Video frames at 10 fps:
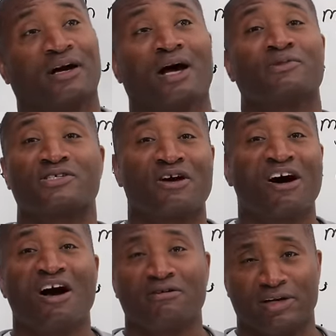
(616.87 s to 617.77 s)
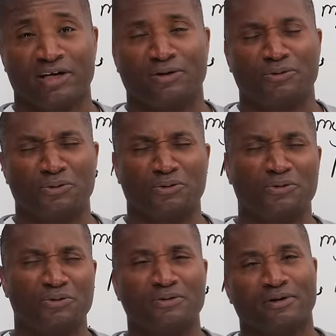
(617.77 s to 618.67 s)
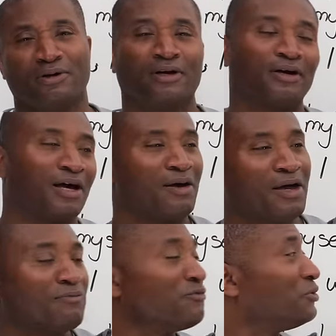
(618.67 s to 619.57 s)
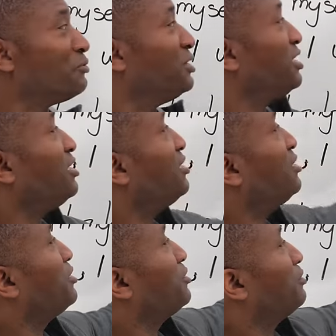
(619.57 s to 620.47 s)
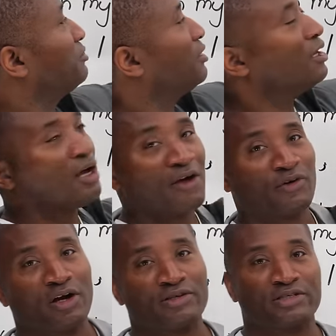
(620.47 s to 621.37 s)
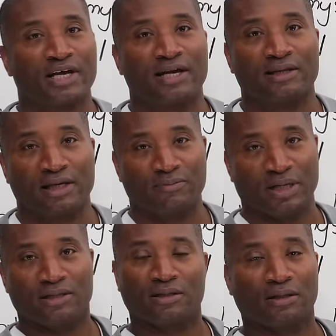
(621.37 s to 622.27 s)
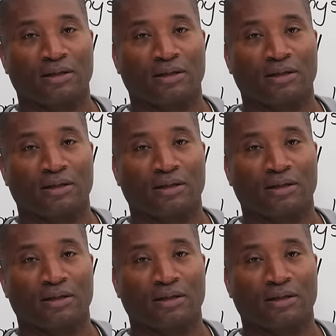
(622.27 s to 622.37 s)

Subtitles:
I'm sorry. Ooh, I am for real. I forgot to say lean meat.